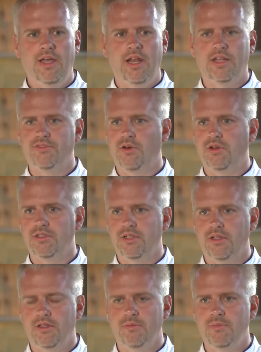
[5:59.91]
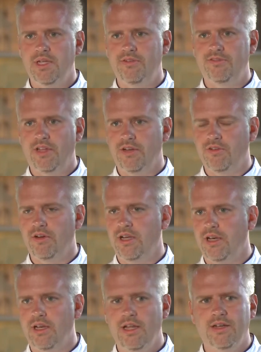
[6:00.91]
as far as the meat flavor,
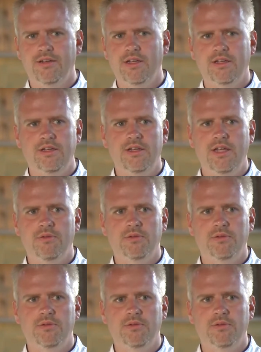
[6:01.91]
and it